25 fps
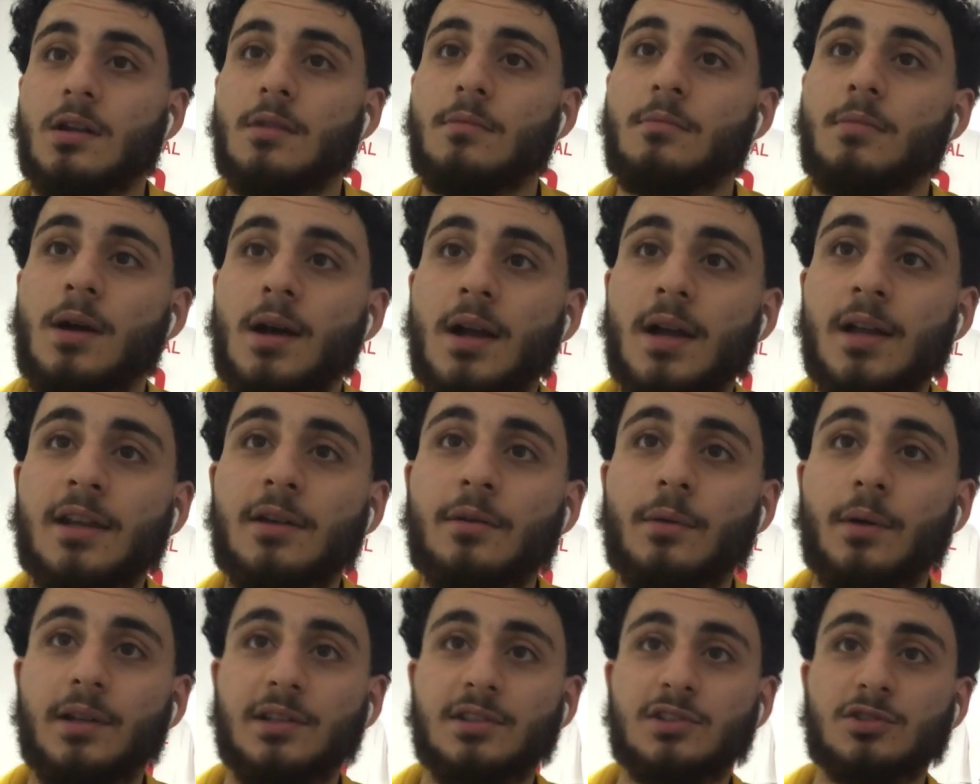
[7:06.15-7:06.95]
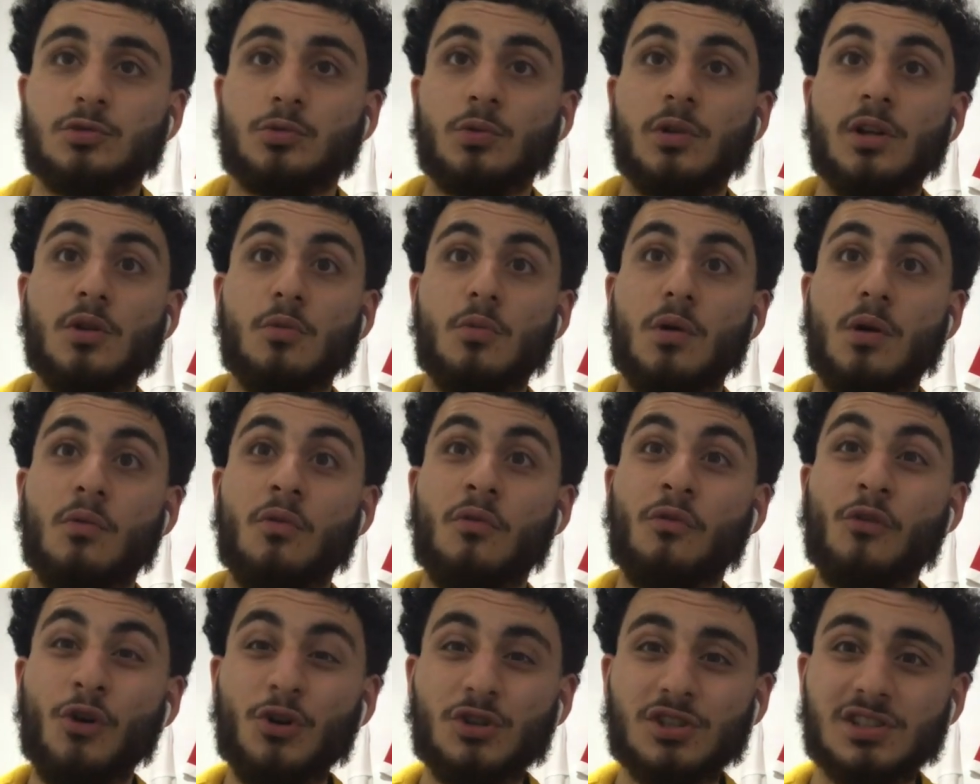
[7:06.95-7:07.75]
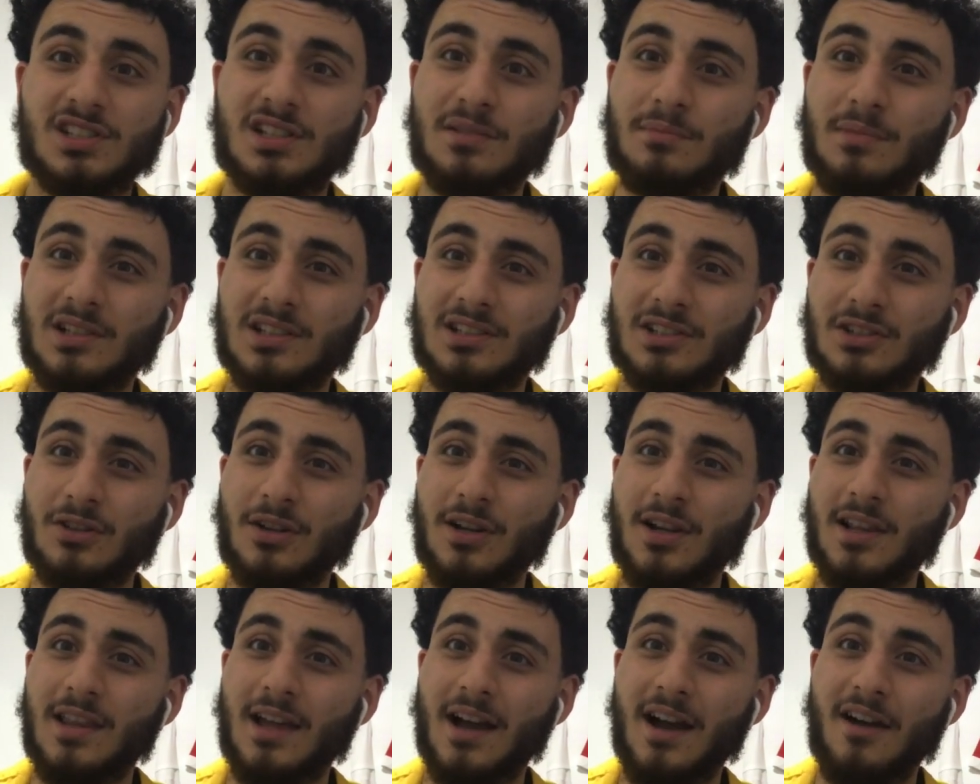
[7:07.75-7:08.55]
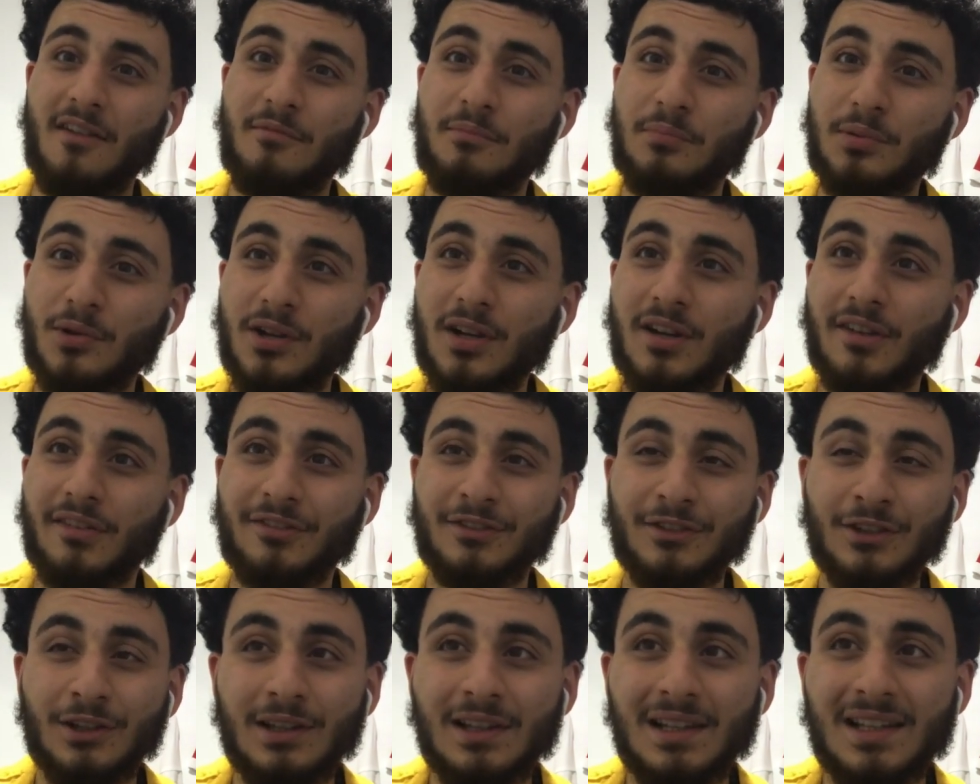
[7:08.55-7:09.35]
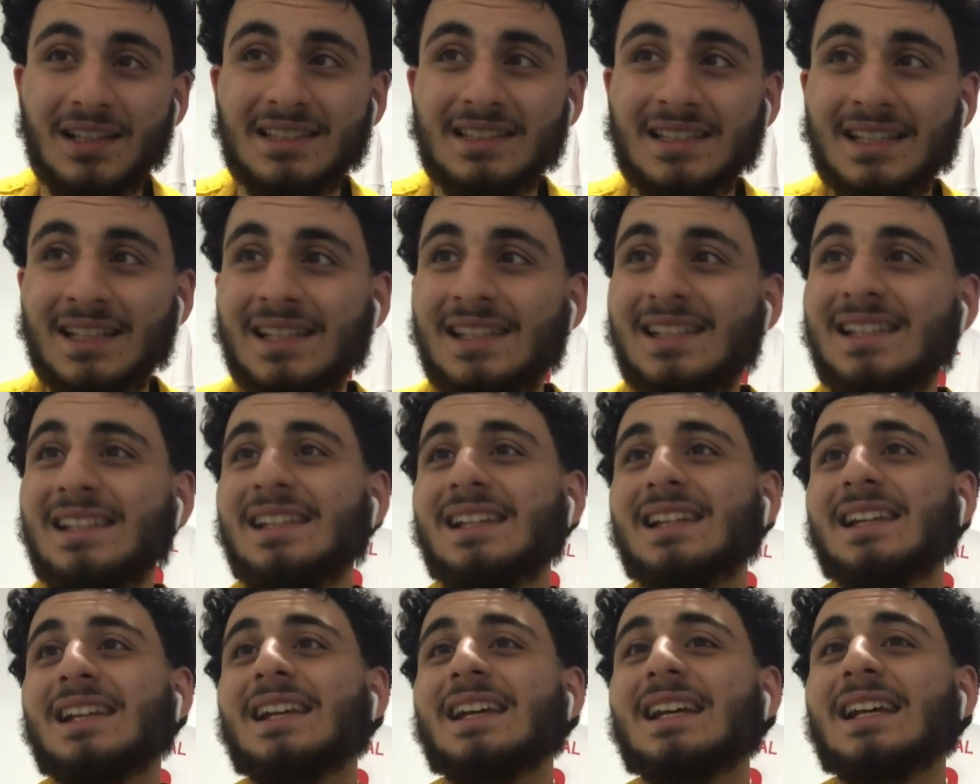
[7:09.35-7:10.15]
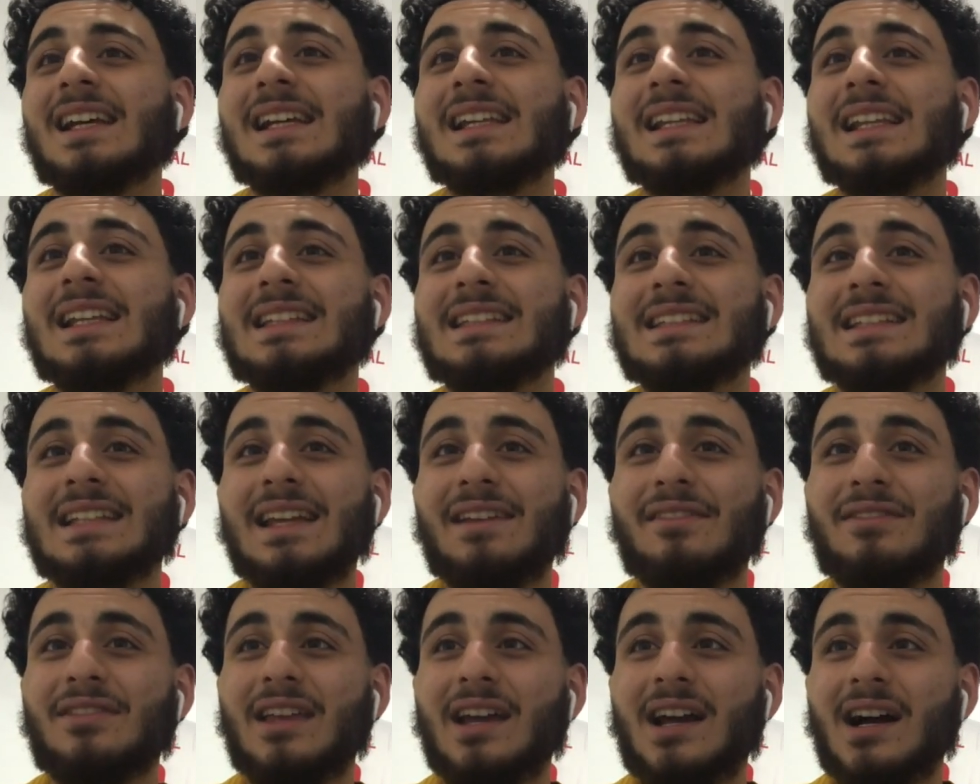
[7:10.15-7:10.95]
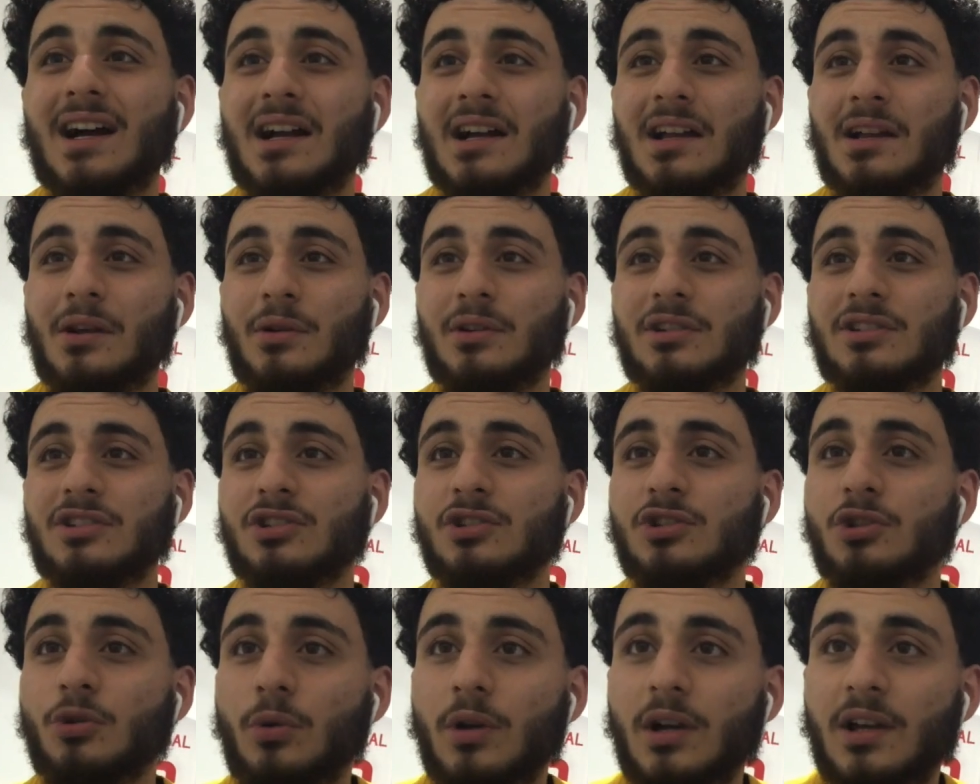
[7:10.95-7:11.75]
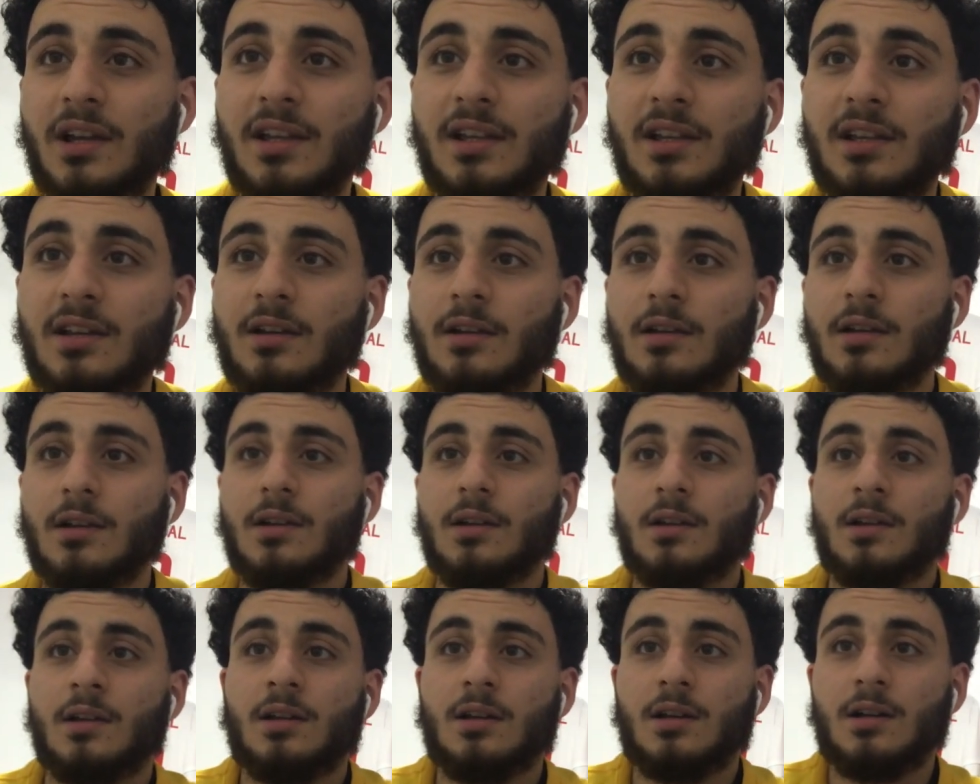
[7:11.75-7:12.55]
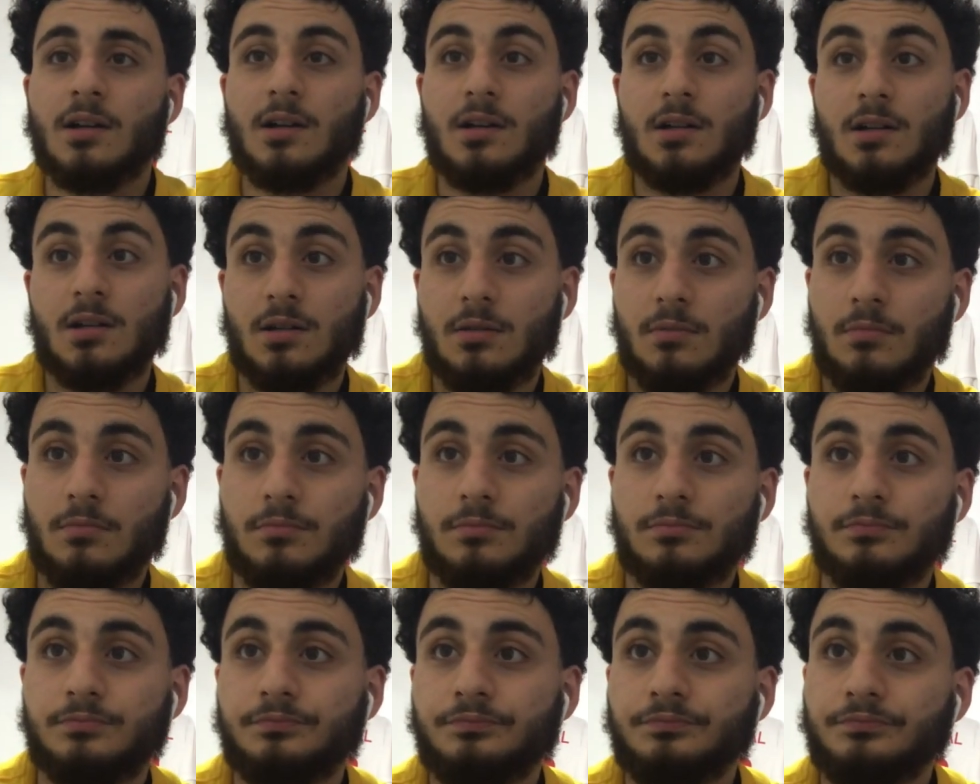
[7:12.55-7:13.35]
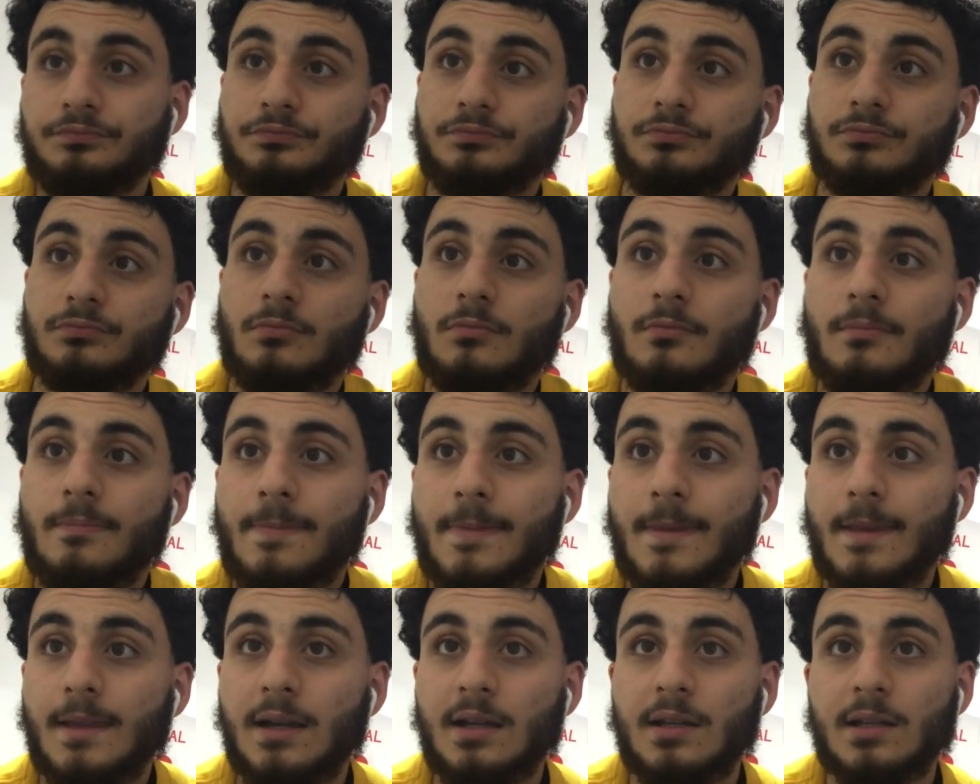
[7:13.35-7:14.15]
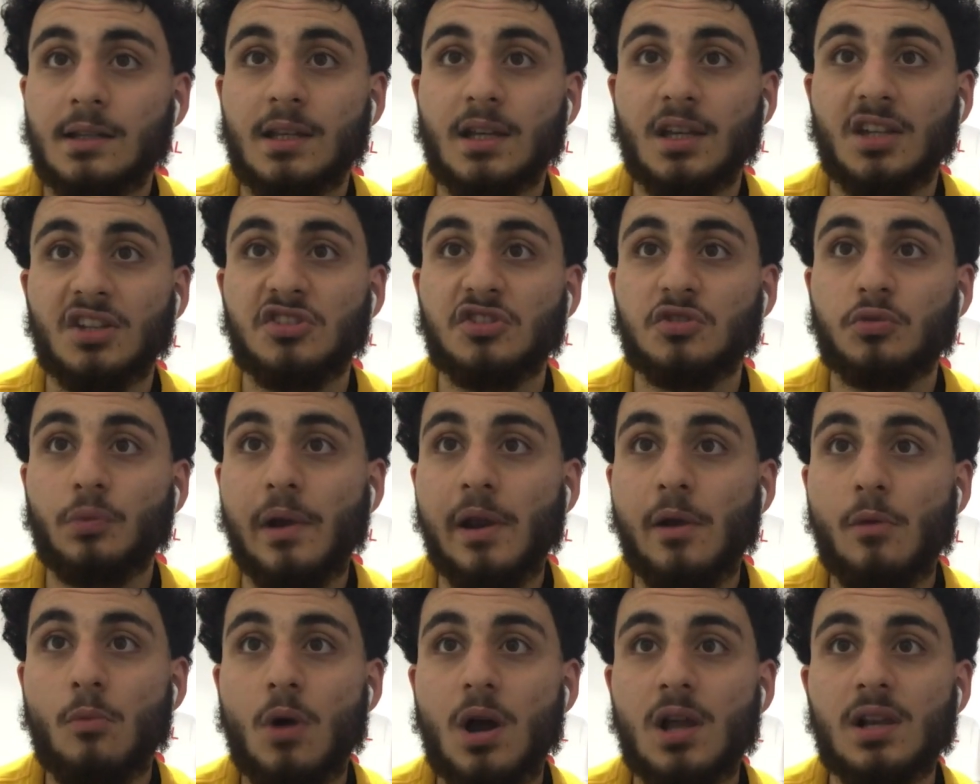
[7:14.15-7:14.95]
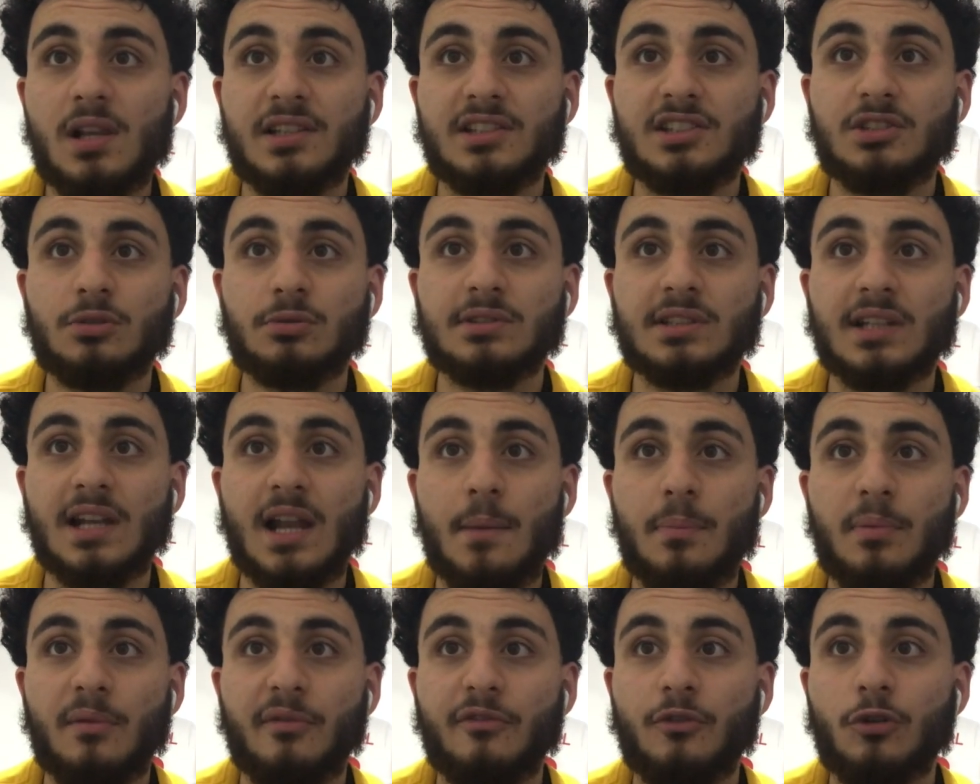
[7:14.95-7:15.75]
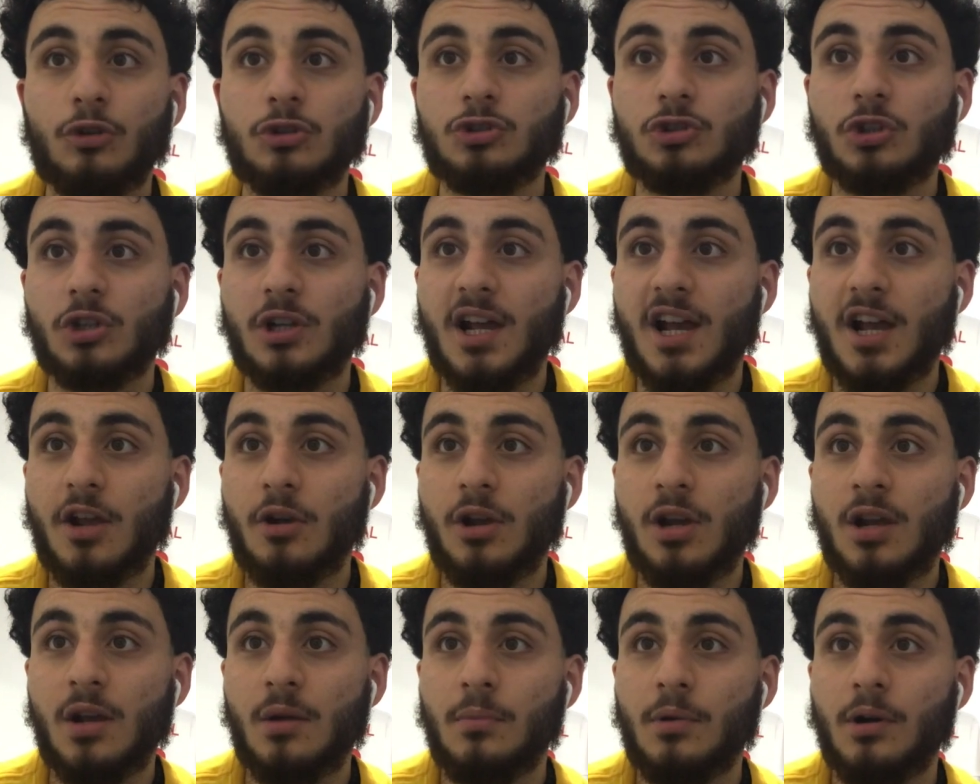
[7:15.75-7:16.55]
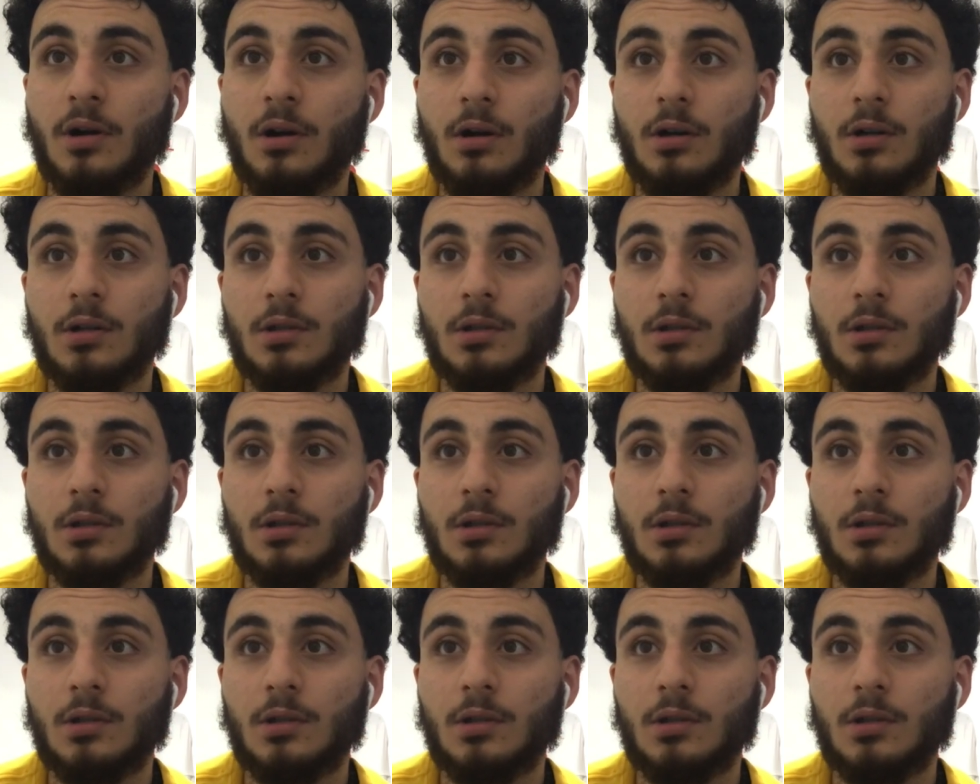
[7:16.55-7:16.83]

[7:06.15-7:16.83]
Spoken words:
But anyways, 3-1. We've all seen Barcelona. They have blown a few leads here. Let's see if they are going to do it here. Yeah, 3-1. Let's see what's going to happen. 4-2 on aggregate, bro.